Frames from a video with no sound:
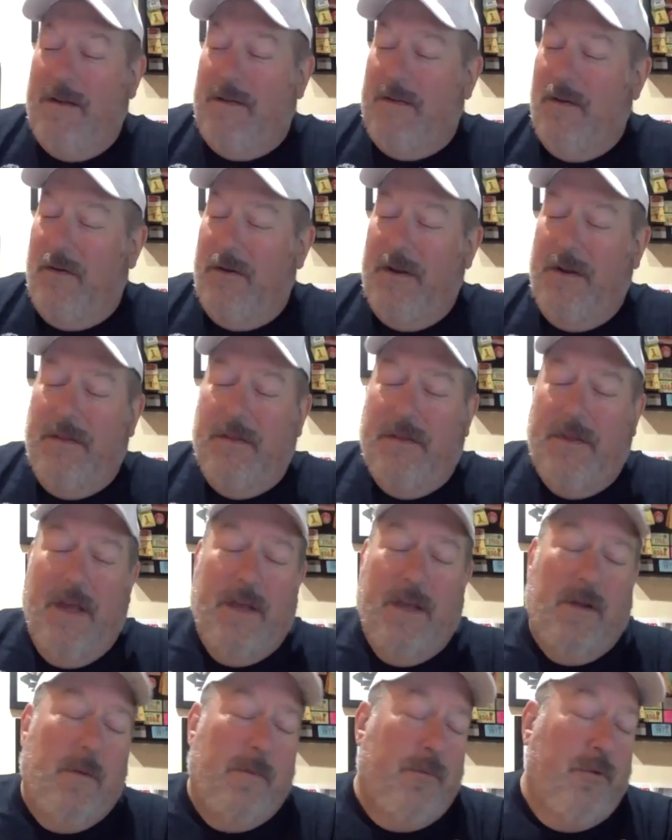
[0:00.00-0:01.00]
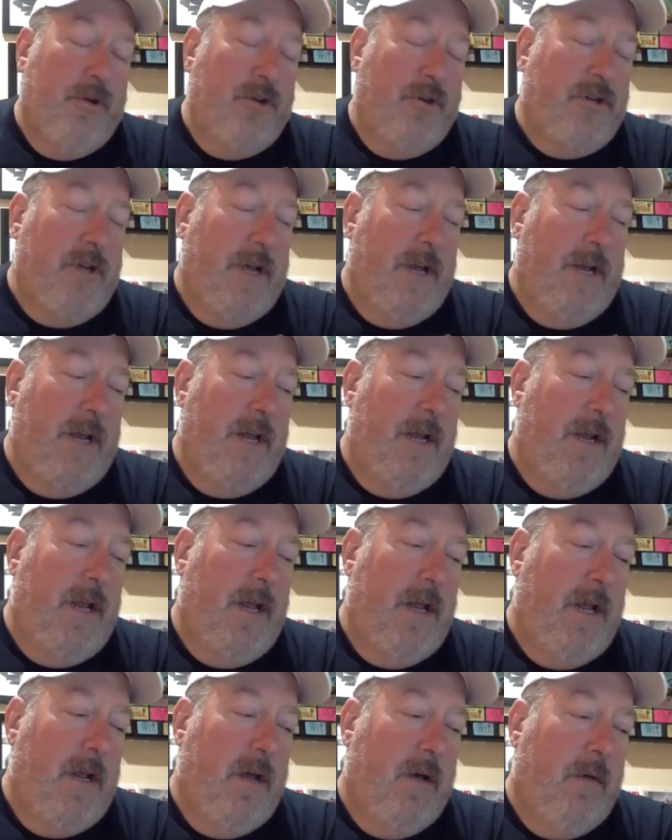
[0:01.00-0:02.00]
Tony. Thank you. Appreciate it.
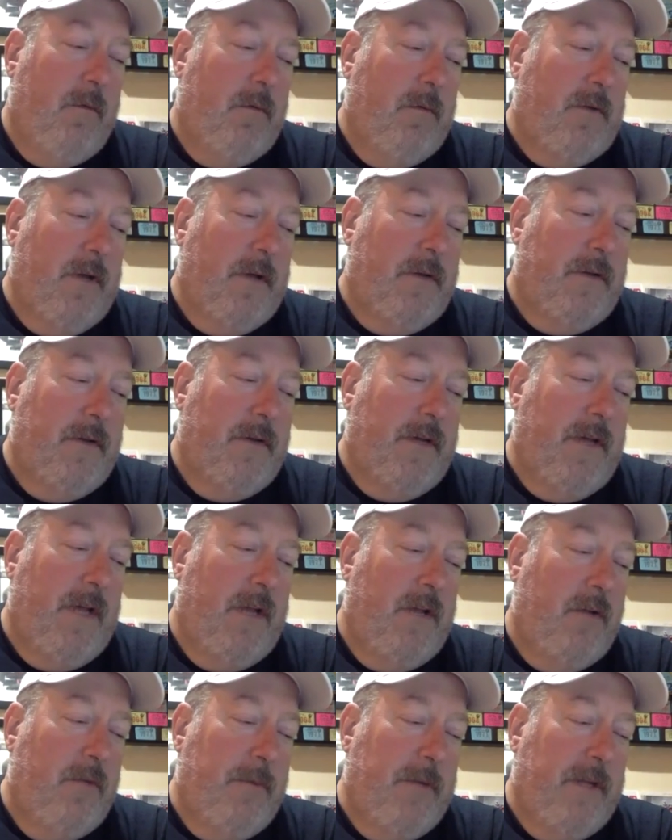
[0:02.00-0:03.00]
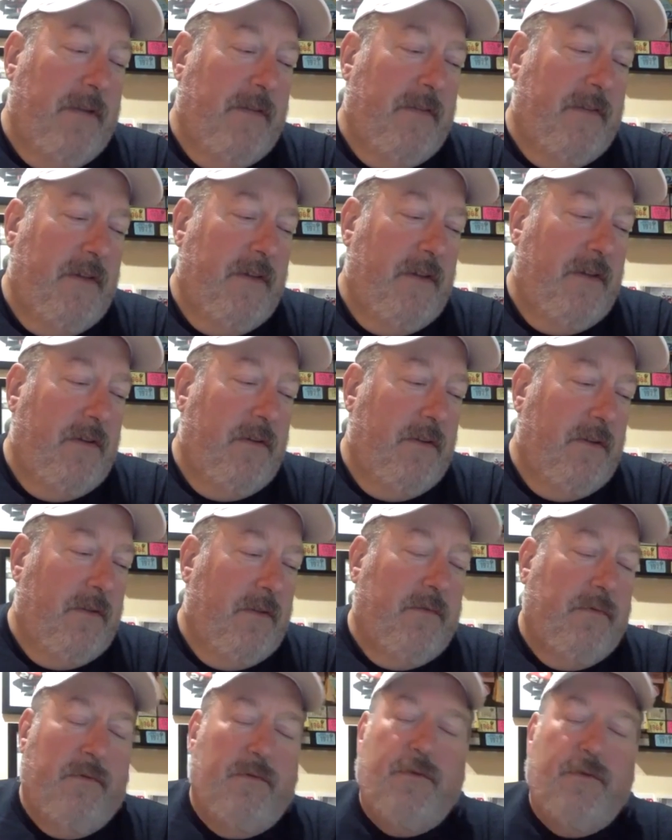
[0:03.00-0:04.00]
And we'll talk to you again. You've been listening to the
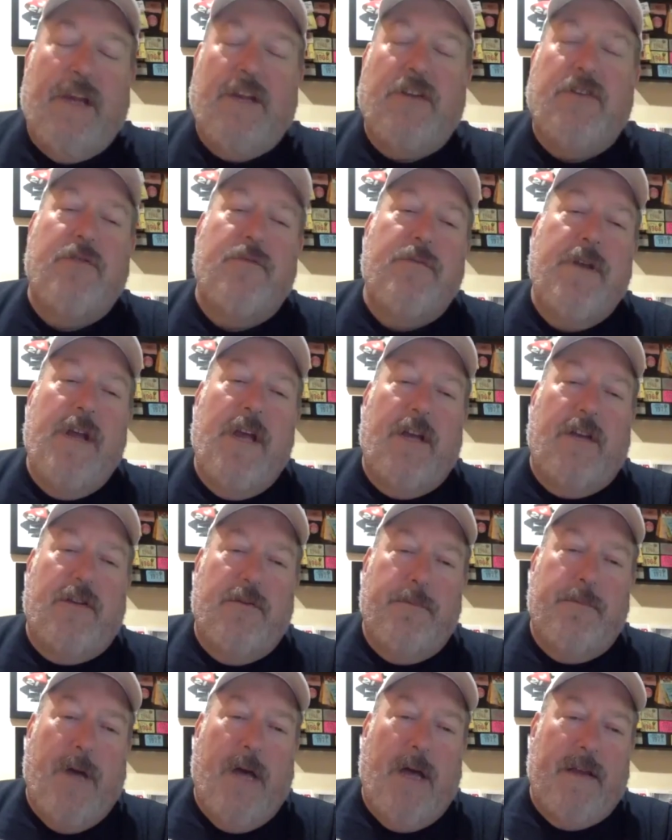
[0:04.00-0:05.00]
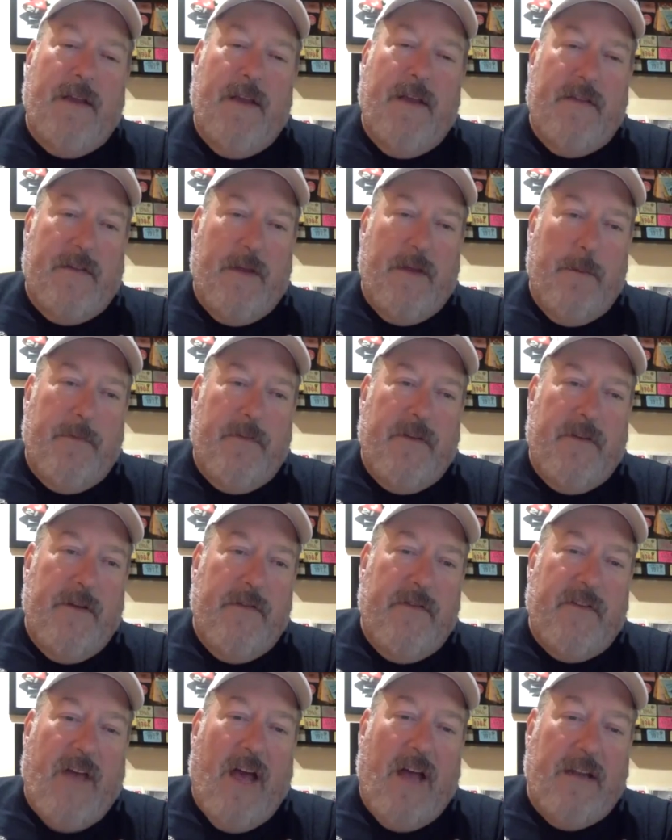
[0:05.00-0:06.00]
Traction Reaction Podcast. I'm Steve
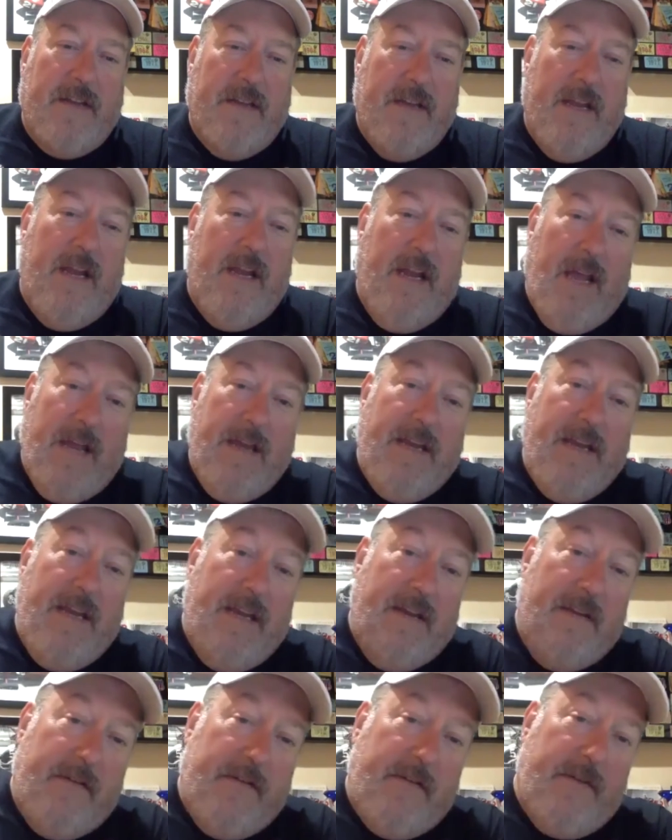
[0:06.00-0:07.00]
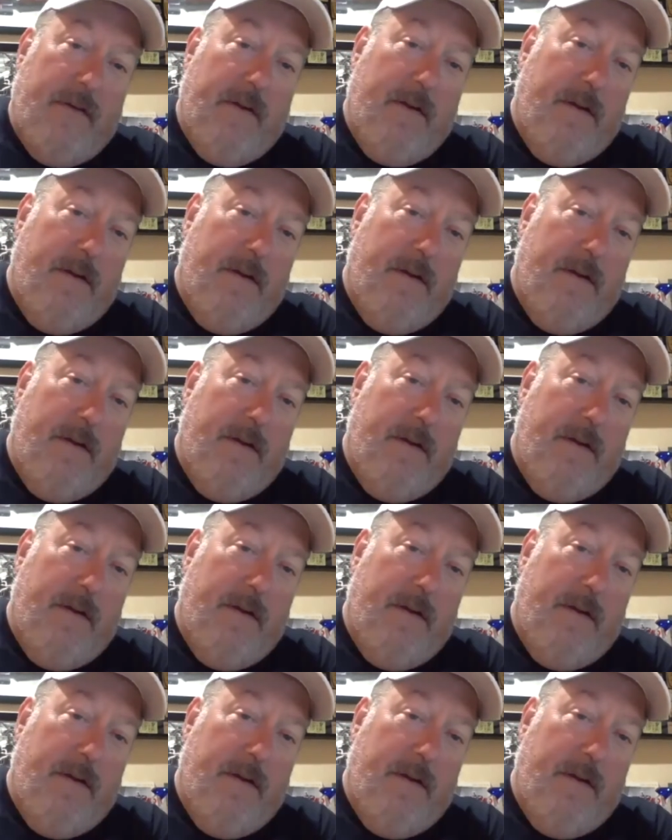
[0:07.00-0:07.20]
Zautke, and he's